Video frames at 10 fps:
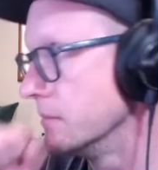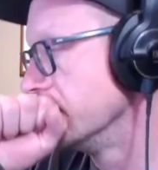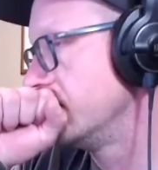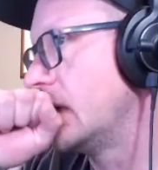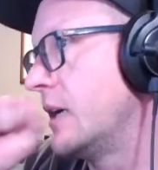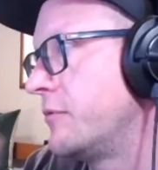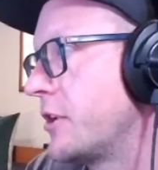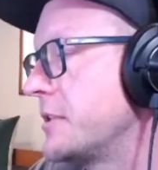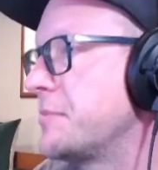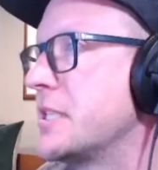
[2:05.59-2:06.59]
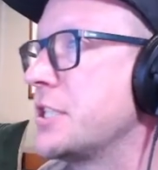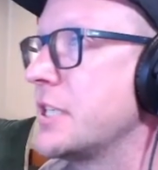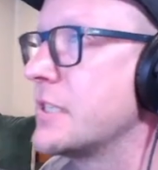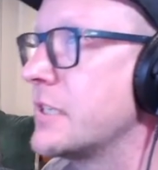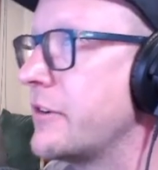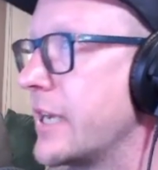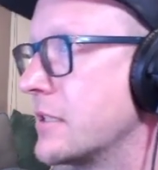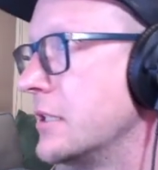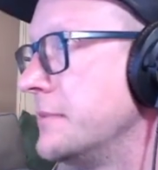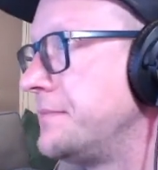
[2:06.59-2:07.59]
from his position as a
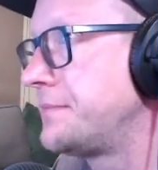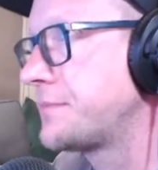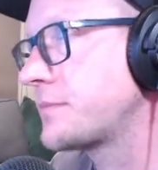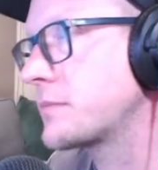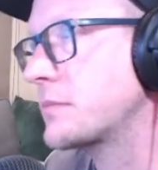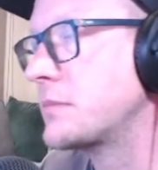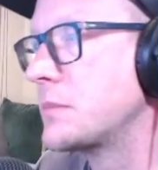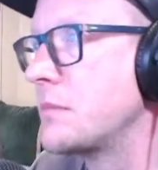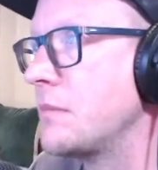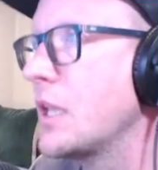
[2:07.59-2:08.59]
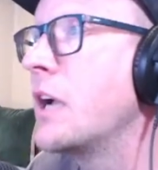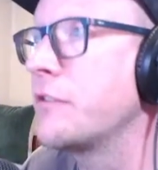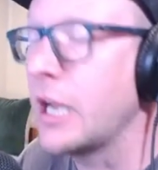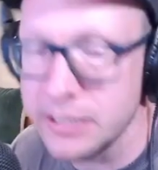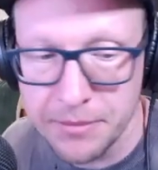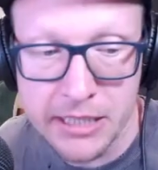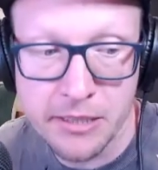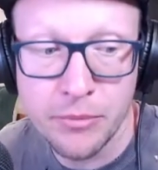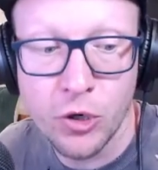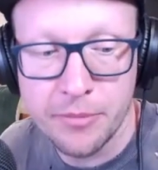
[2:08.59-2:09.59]
director, as
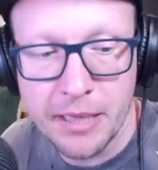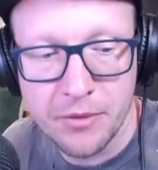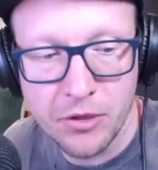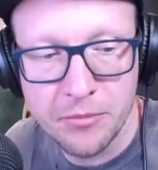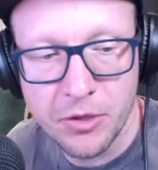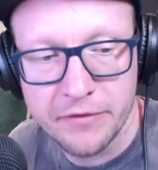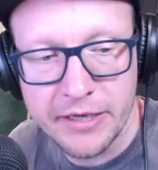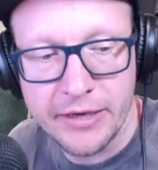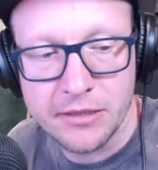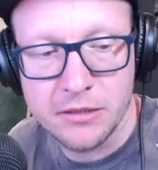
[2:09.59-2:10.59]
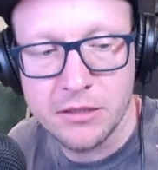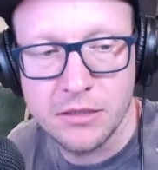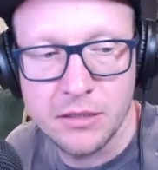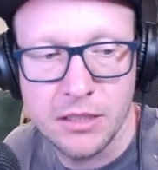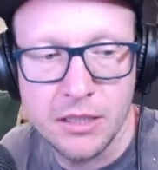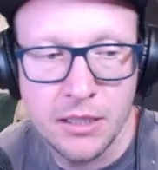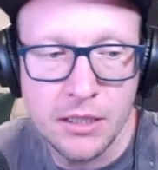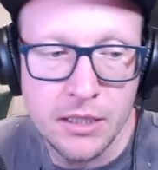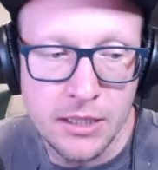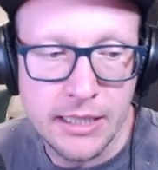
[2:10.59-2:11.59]
a board member on the board of directors.
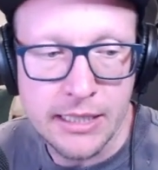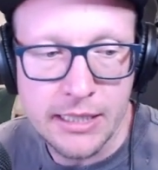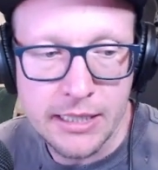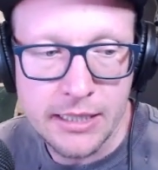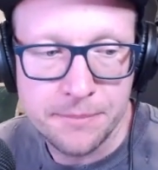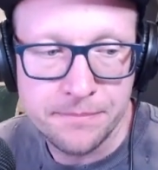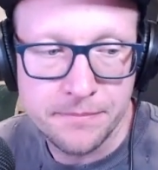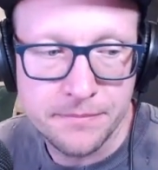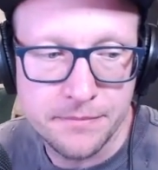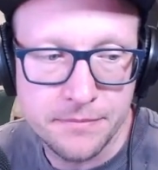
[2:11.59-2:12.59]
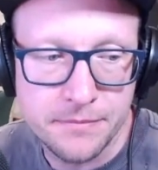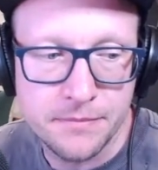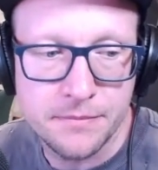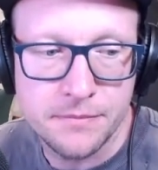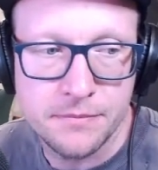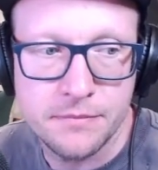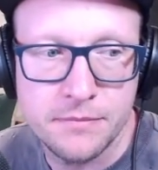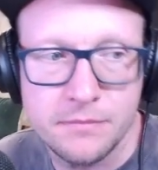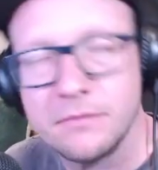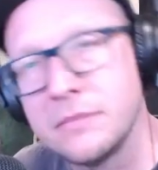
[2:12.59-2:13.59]
Is
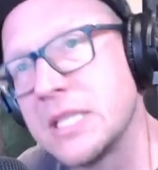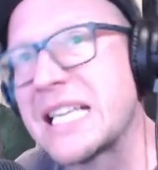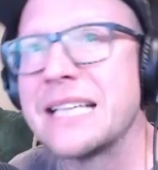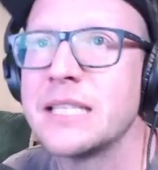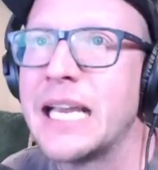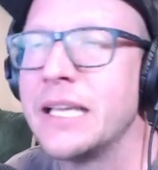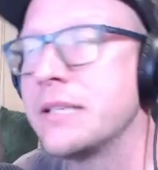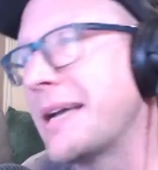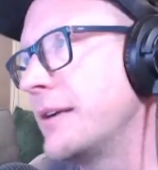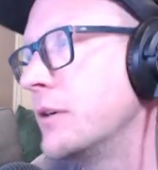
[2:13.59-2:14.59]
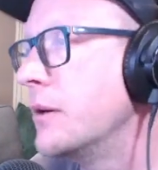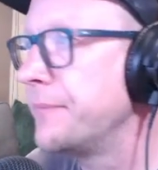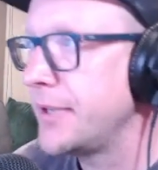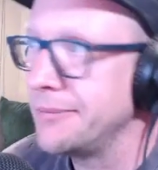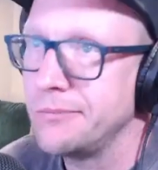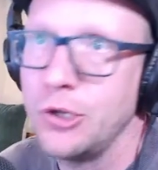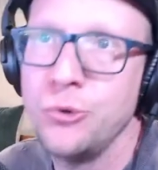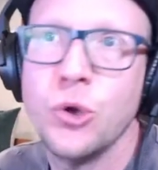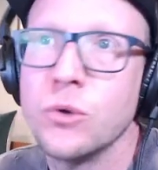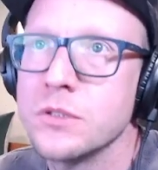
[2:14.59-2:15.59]
that telling? I don't know.
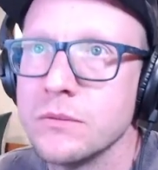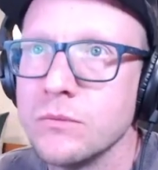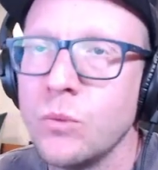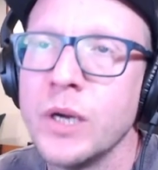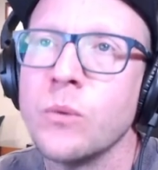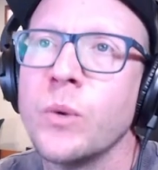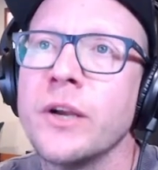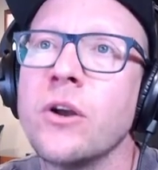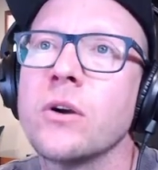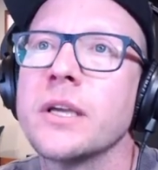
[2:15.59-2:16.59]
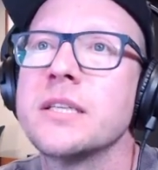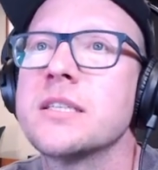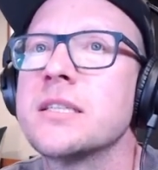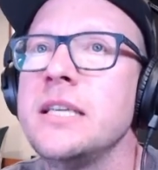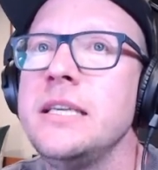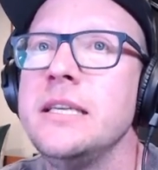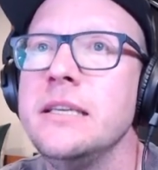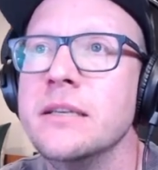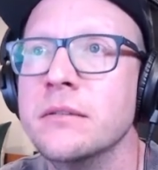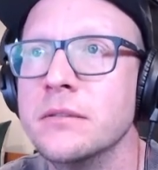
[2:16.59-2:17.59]
Who knows? We're not going to
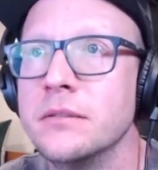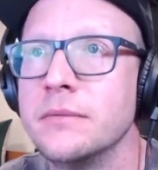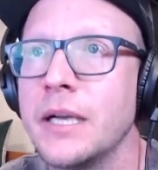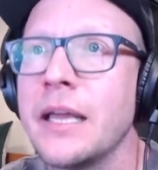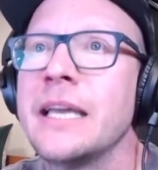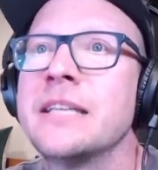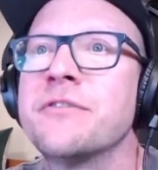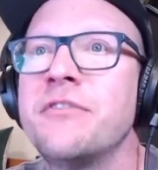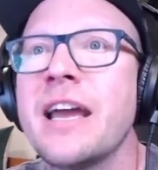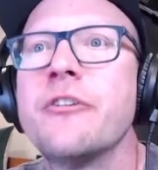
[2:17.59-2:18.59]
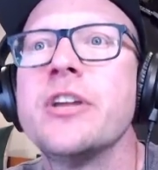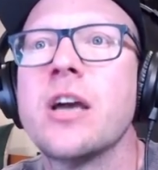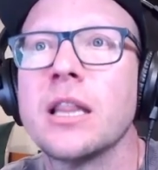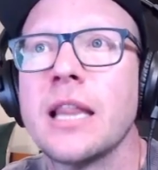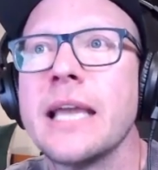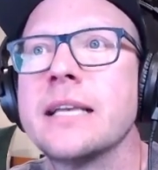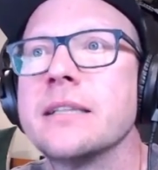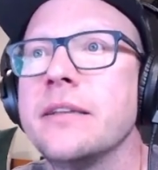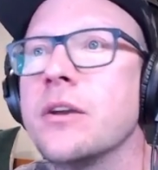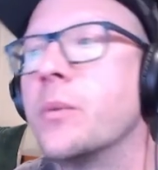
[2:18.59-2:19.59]
see. It's very
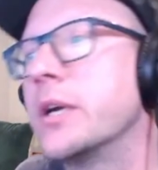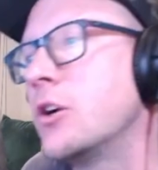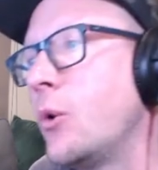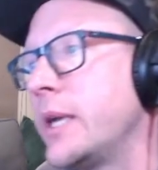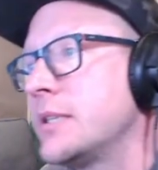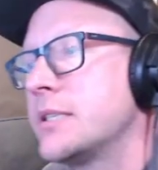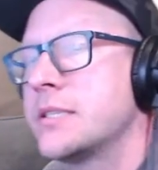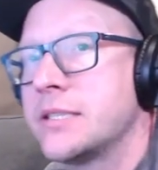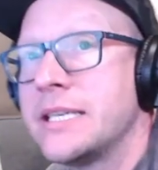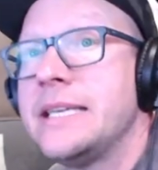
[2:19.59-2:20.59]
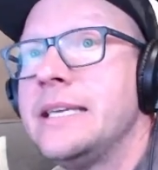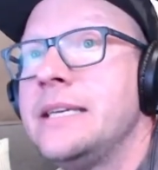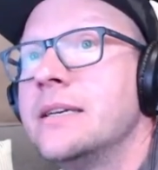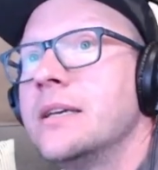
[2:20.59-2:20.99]
unlikely that we're going to see